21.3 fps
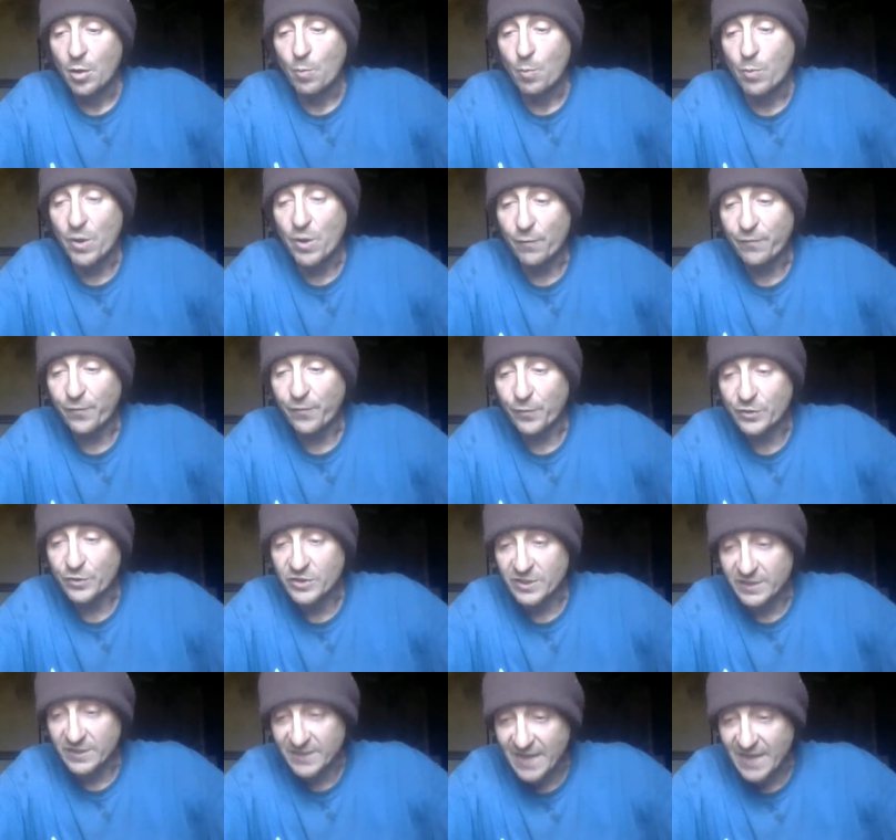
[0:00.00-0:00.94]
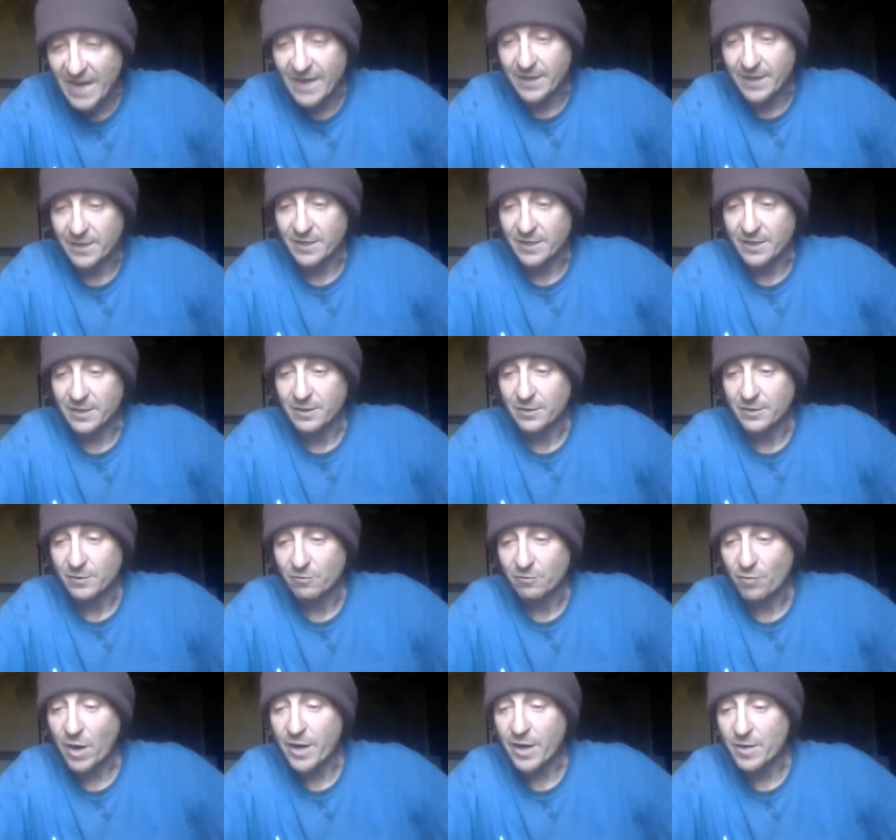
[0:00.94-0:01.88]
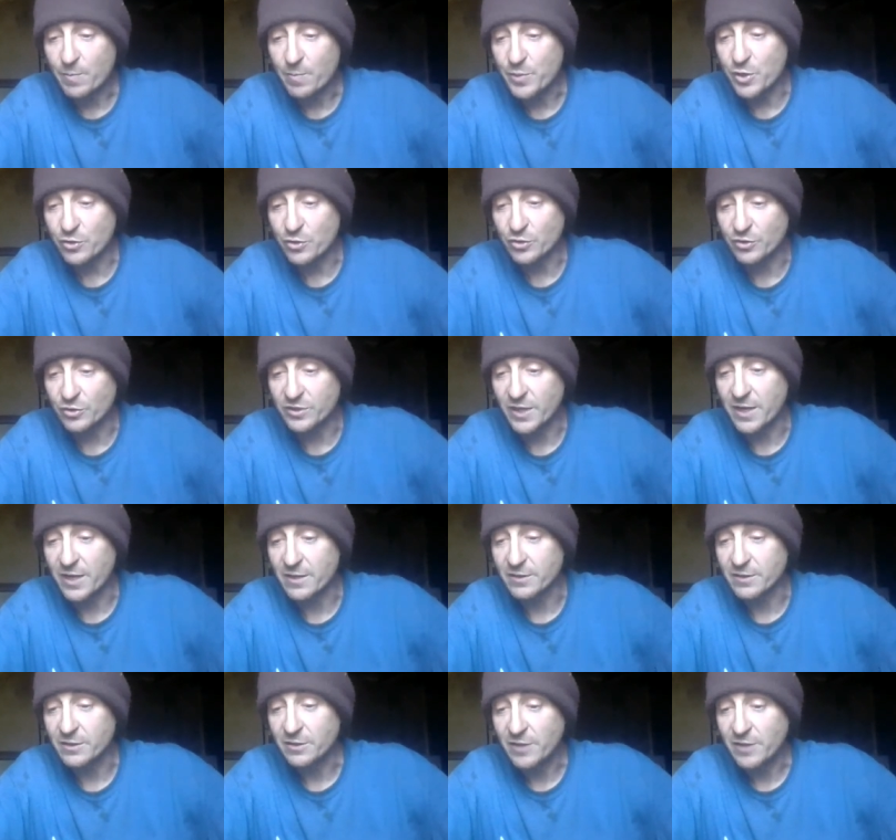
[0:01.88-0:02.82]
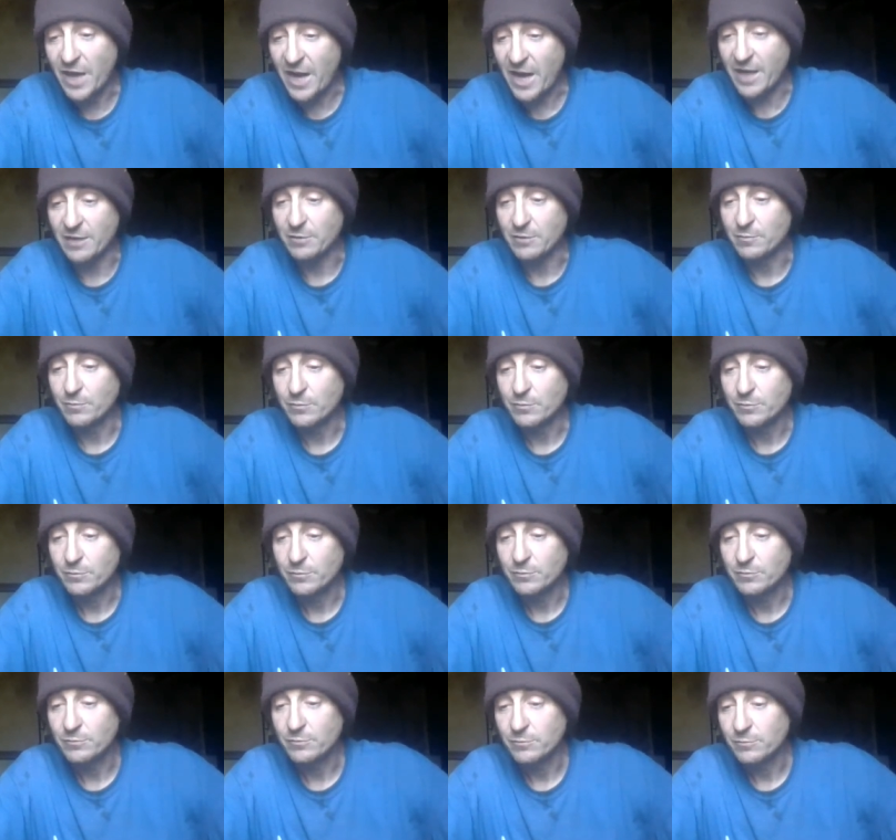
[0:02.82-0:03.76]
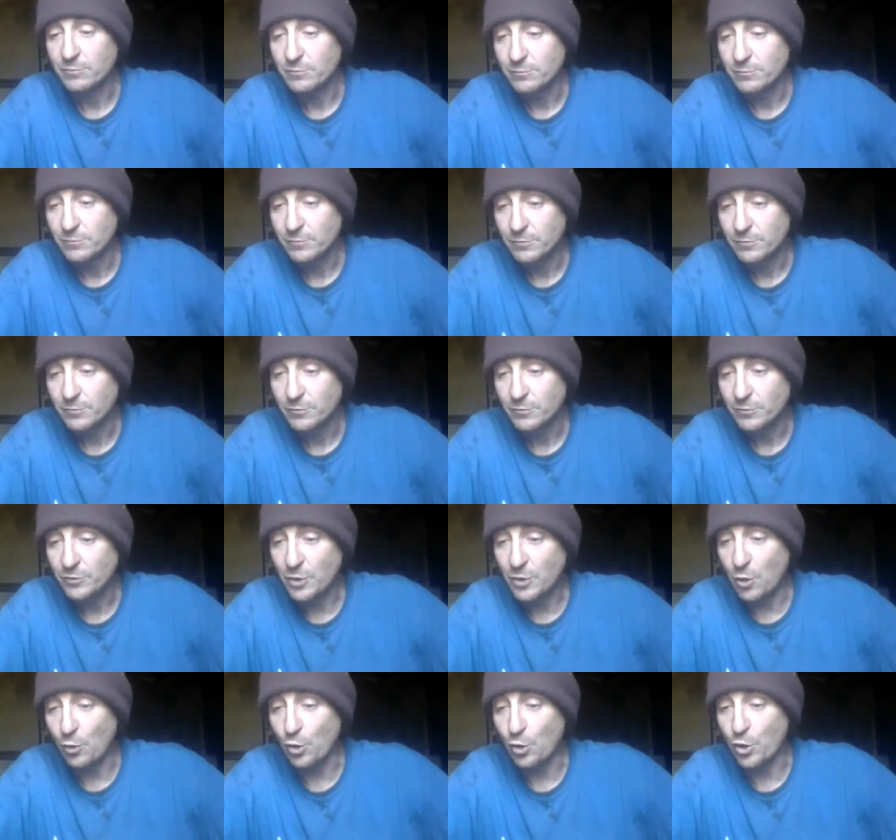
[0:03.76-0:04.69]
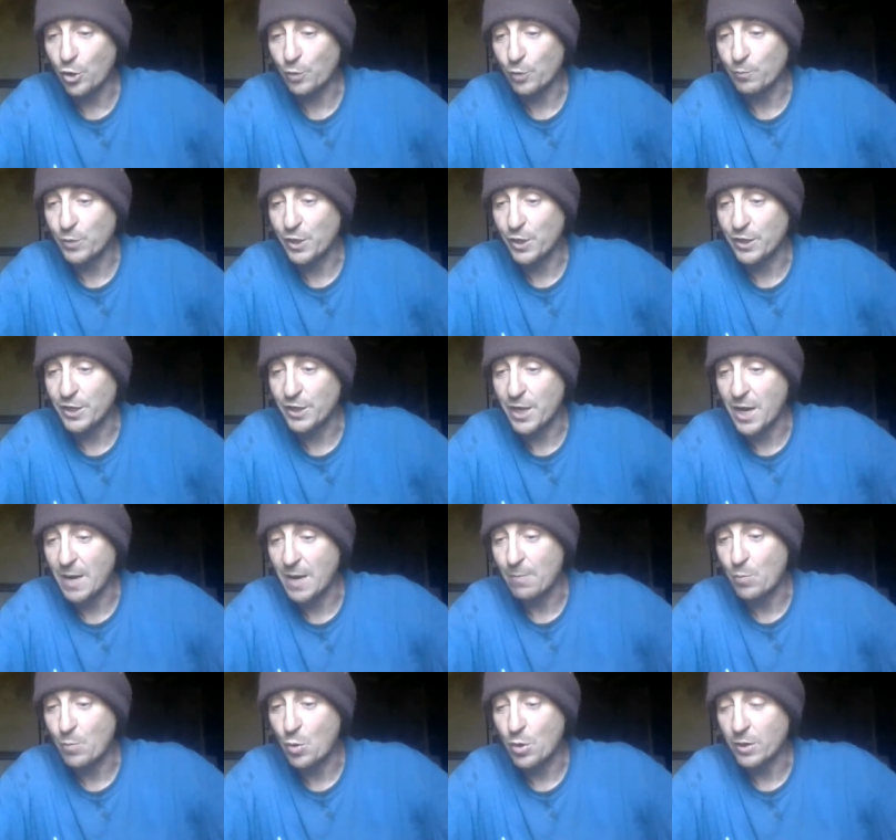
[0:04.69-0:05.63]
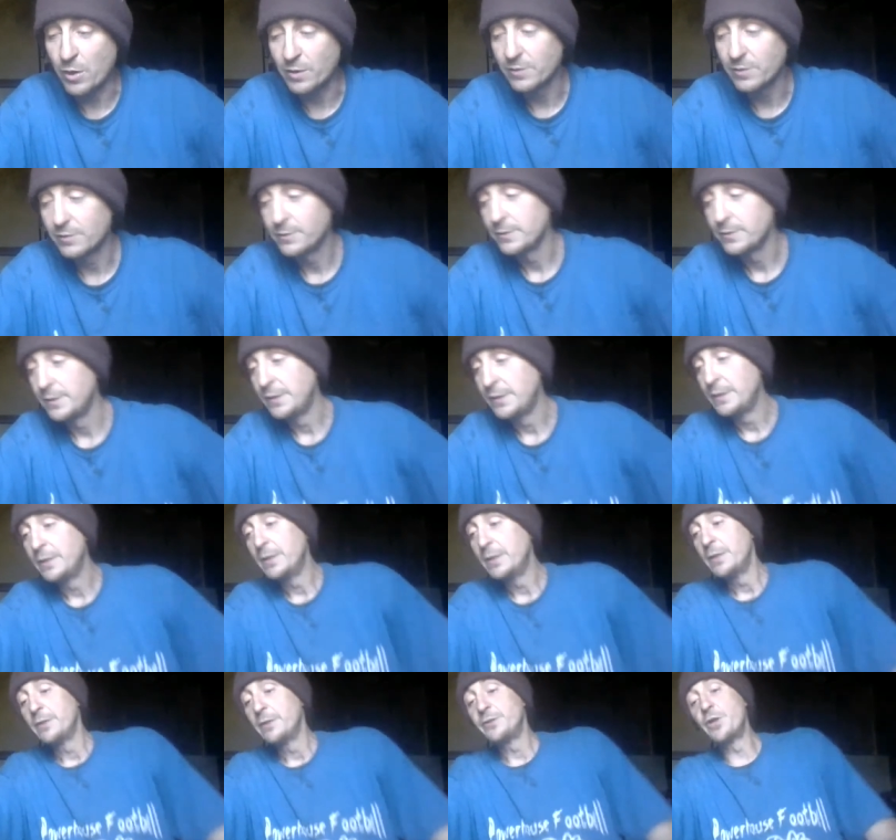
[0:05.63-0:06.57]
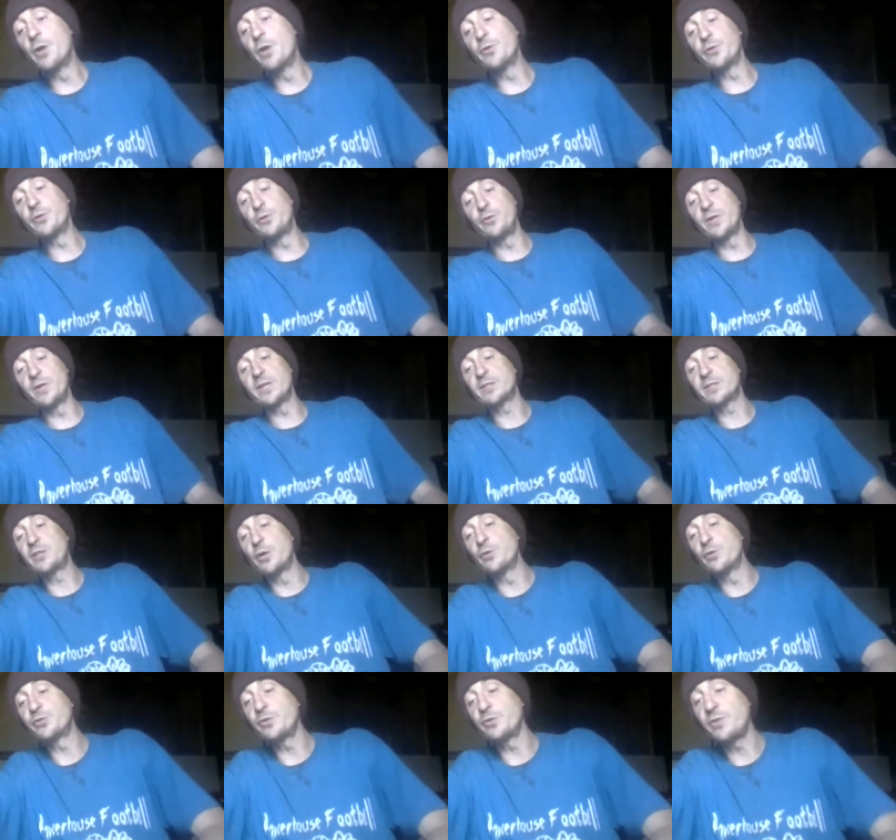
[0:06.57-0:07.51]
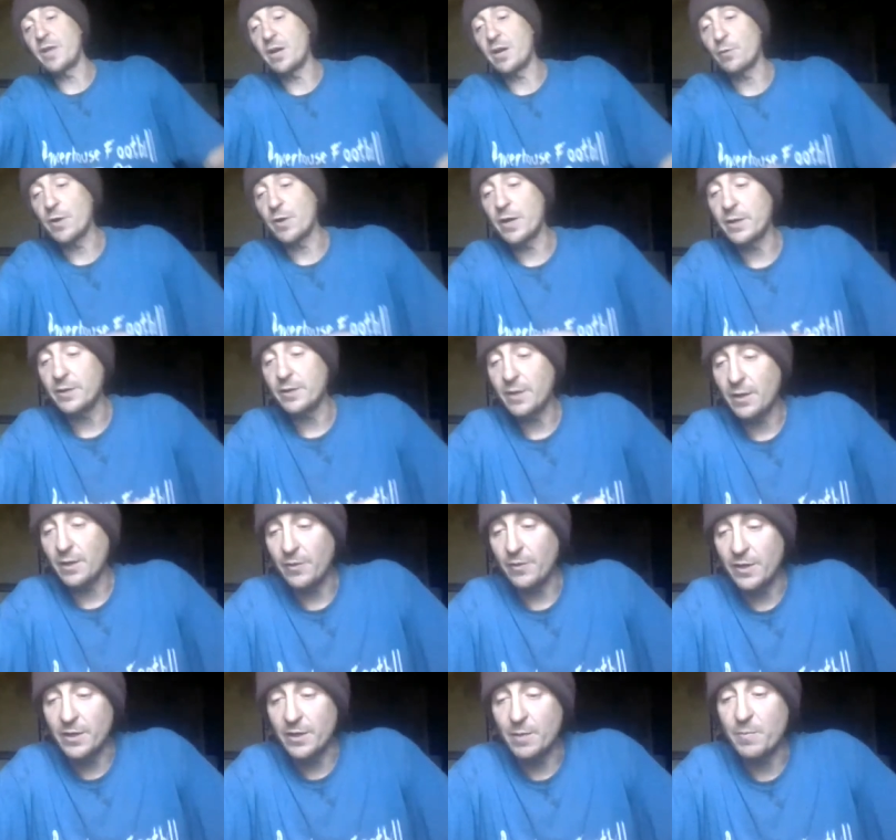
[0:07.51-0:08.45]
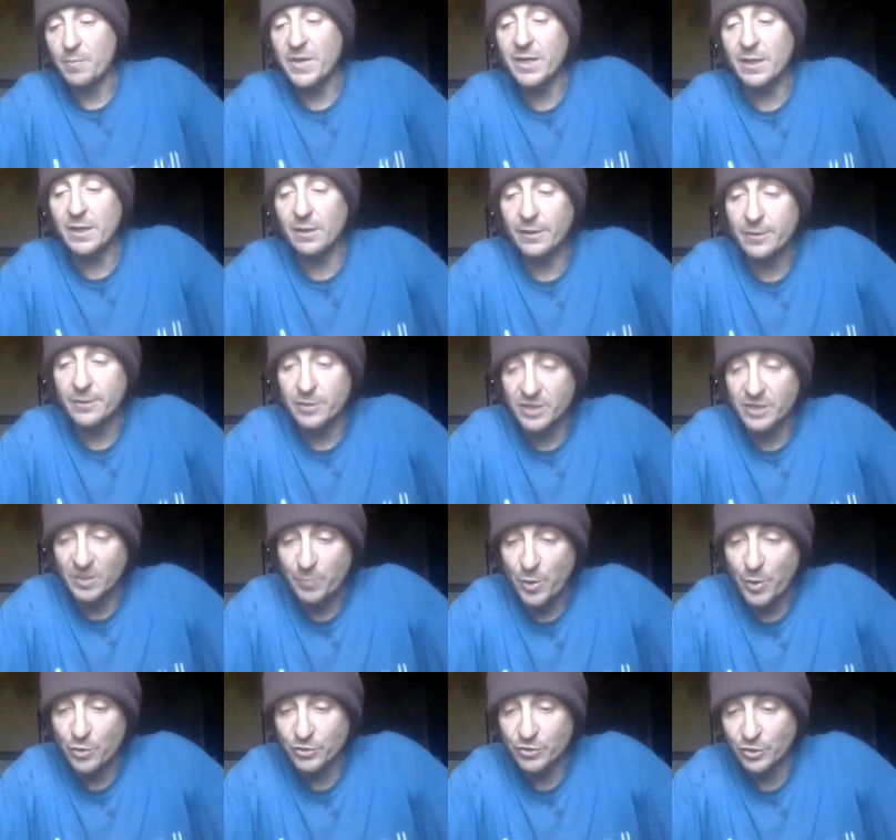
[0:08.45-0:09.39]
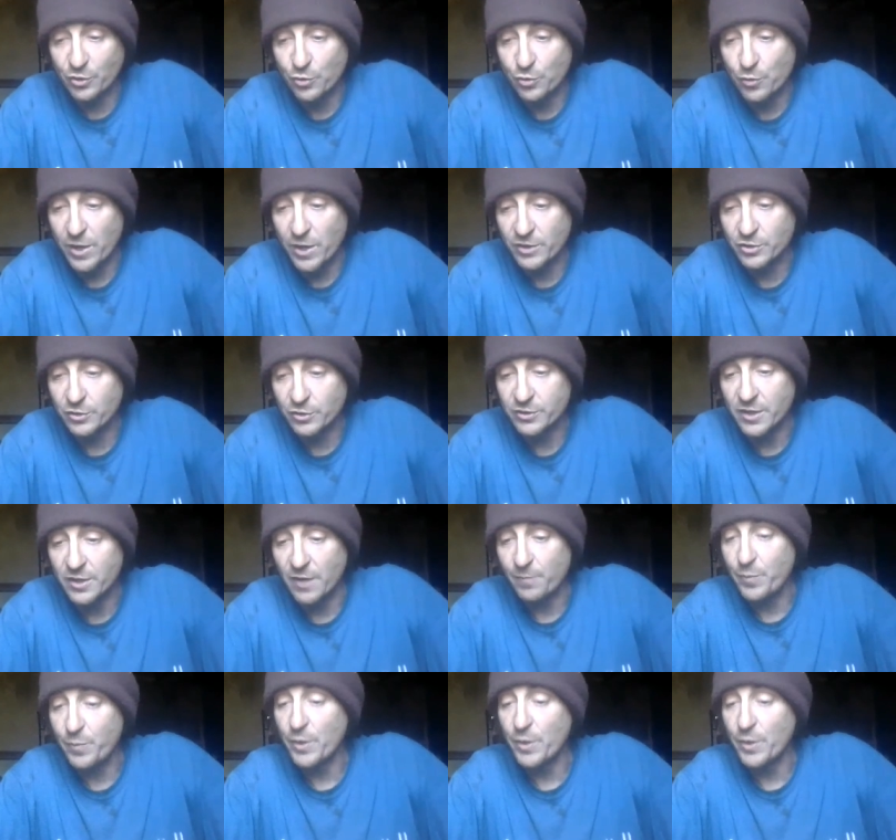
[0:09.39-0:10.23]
But for society, right? An abuser says, hey, don't look me in the eye, boy. Don't do this, don't do that, right? And then immediately you're supposed to correct yourself.